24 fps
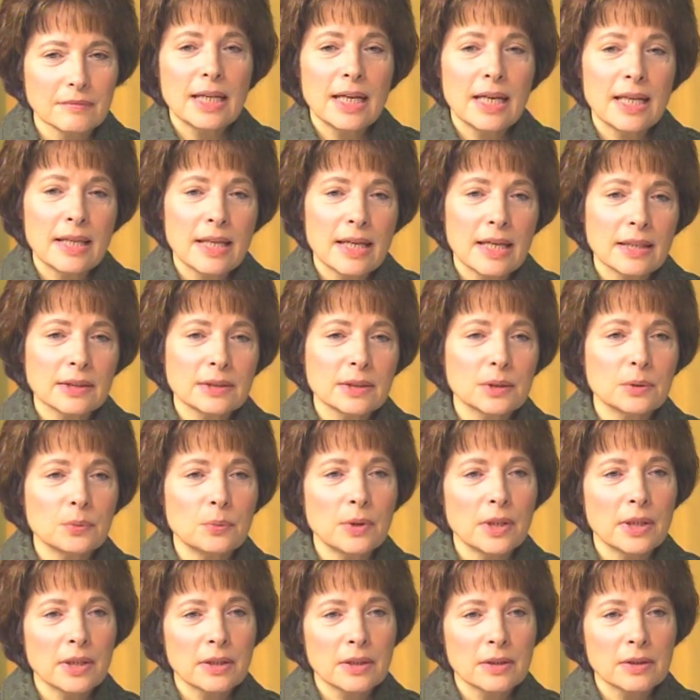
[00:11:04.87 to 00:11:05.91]
And that's
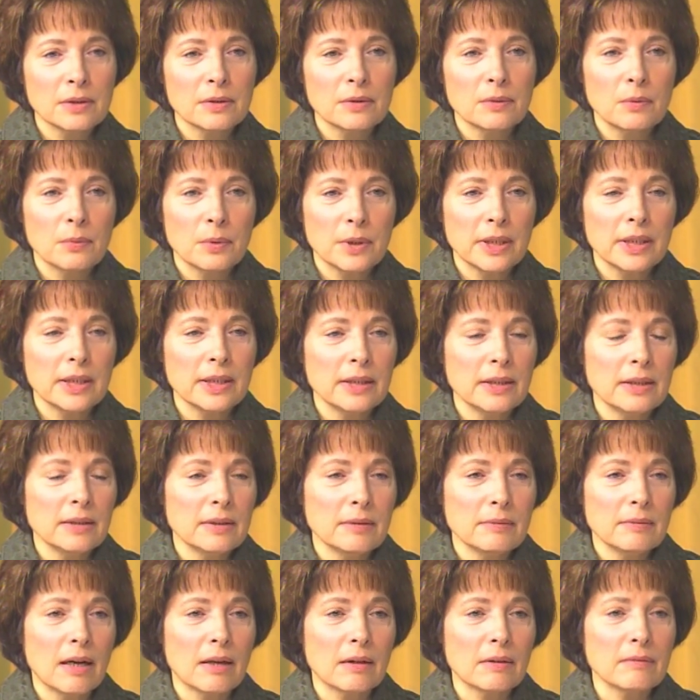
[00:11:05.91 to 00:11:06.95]
where we
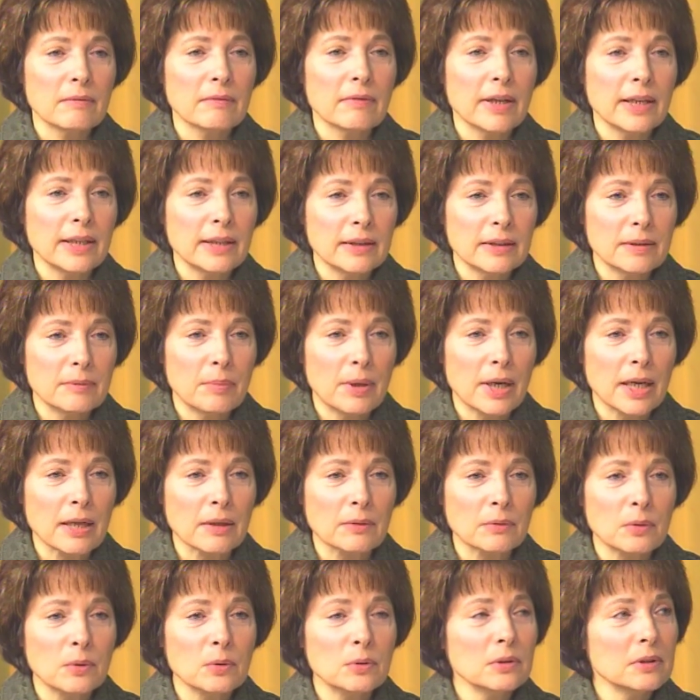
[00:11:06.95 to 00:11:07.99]
are invited by
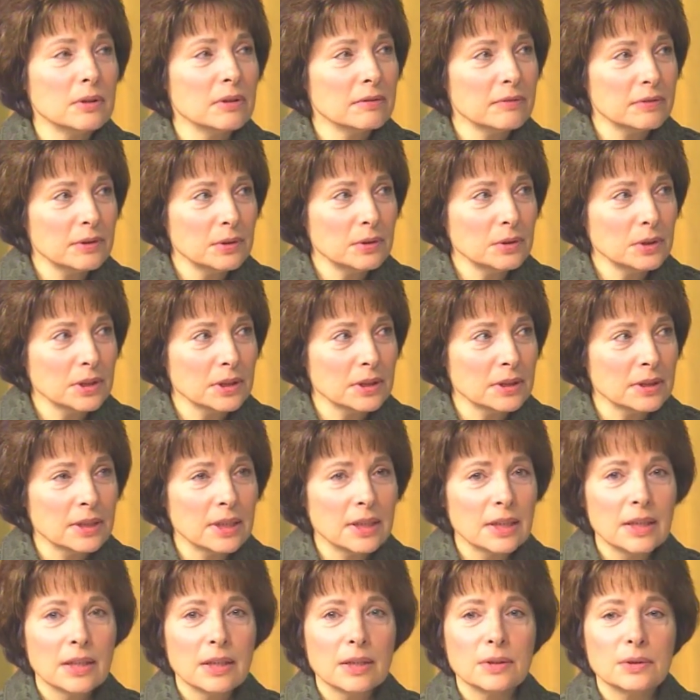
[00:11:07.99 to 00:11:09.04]
our own confusion
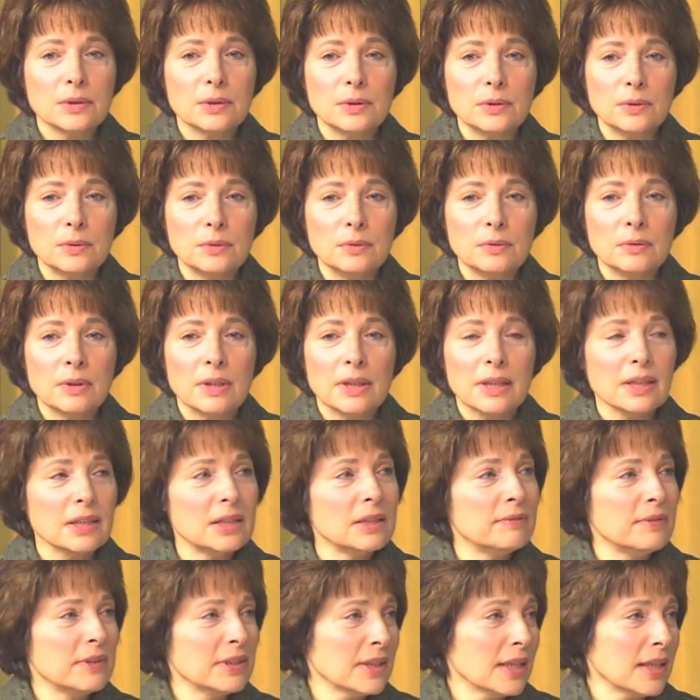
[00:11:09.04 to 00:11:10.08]
to
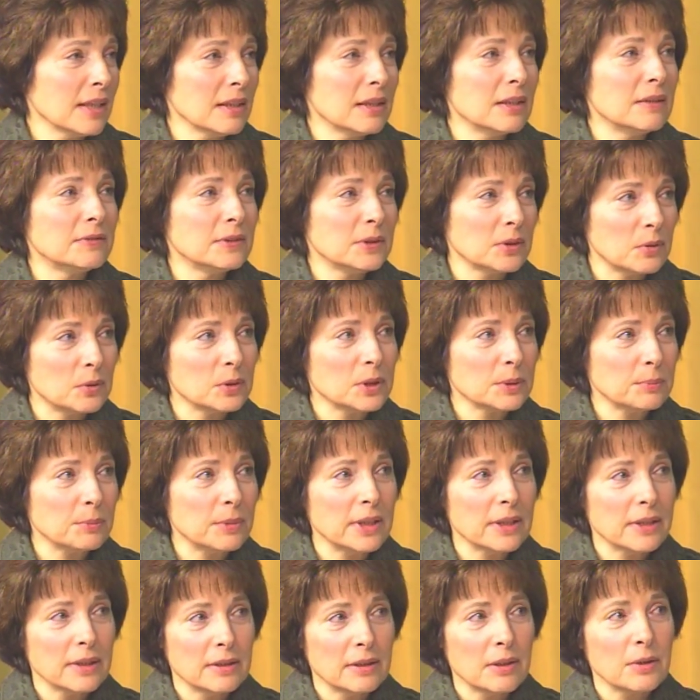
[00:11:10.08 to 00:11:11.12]
live and let live, so to
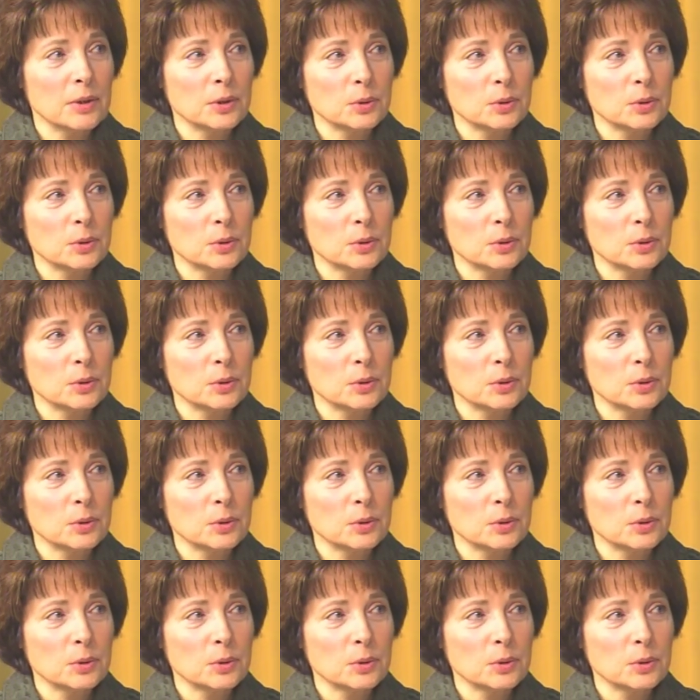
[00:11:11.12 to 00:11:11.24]
speak, another